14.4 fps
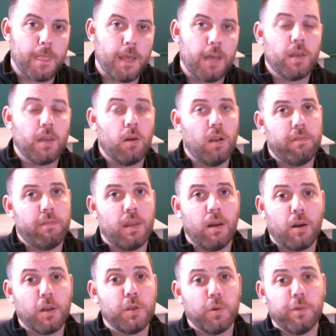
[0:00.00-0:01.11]
I think I'll leave it there.
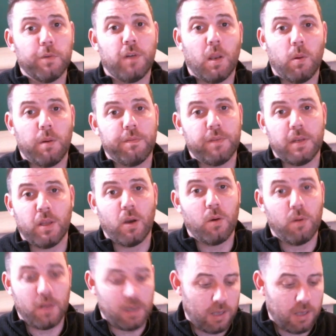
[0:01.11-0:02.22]
I'm going to do a follow-up video
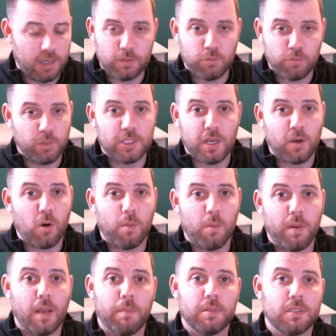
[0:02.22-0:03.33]
and recheck all my
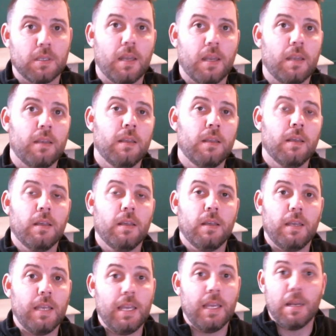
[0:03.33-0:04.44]
numbers again
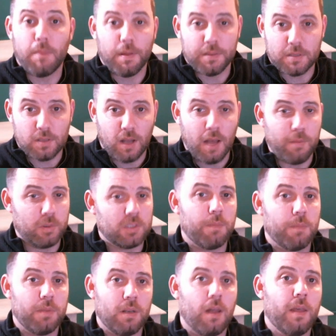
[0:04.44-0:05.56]
in a month's time or
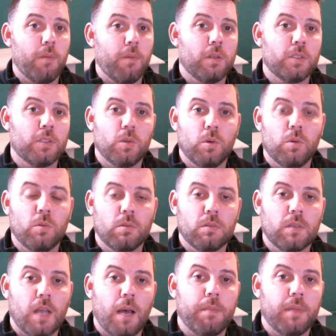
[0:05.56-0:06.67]
something like that, when it's all
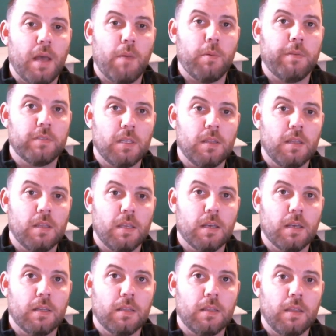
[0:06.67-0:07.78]
calmed down. We've seen
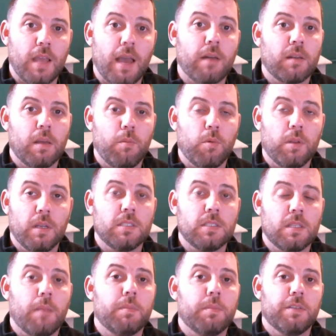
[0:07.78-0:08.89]
the outcome, or at least
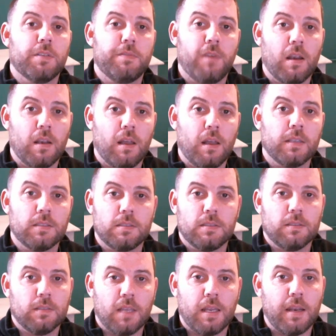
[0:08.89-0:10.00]
the numbers are finalized
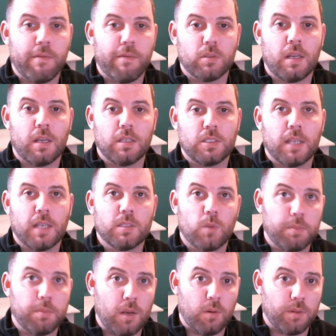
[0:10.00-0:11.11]
and everyone's had a chance to
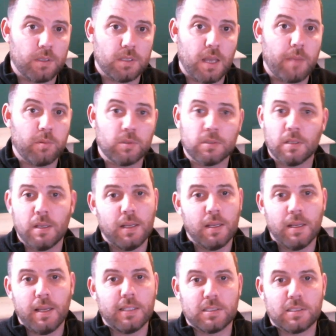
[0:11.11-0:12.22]
update all their tables.
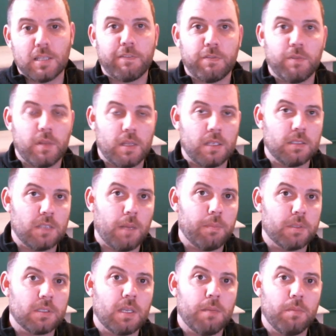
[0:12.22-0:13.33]
It's tough for these
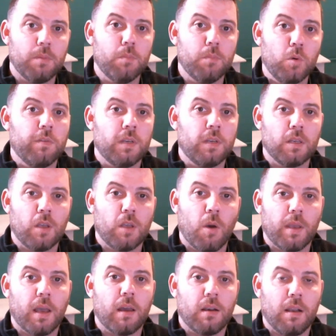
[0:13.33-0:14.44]
numbers keep moving and
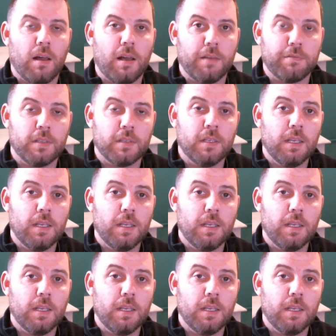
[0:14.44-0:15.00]
going out live.